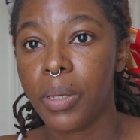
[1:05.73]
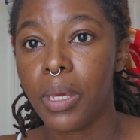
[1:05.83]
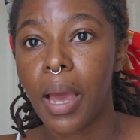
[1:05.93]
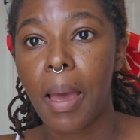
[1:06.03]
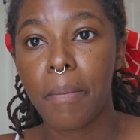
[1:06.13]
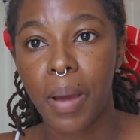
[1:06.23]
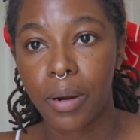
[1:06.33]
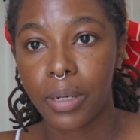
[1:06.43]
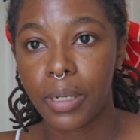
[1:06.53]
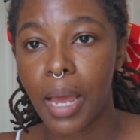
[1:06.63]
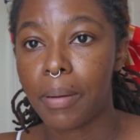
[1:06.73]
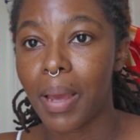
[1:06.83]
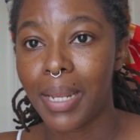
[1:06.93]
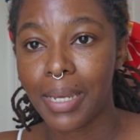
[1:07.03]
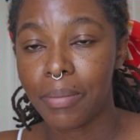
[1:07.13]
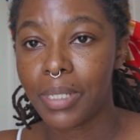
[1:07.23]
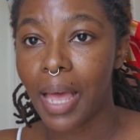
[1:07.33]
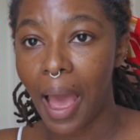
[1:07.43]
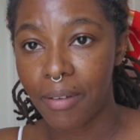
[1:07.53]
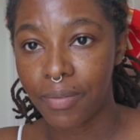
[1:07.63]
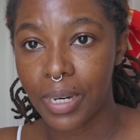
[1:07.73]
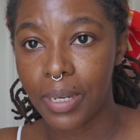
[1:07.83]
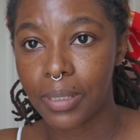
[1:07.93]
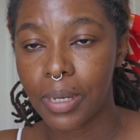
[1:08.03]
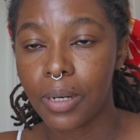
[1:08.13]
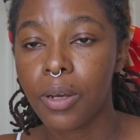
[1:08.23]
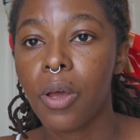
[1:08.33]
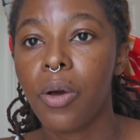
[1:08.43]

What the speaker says: me, I'm married and my name is hyphenated.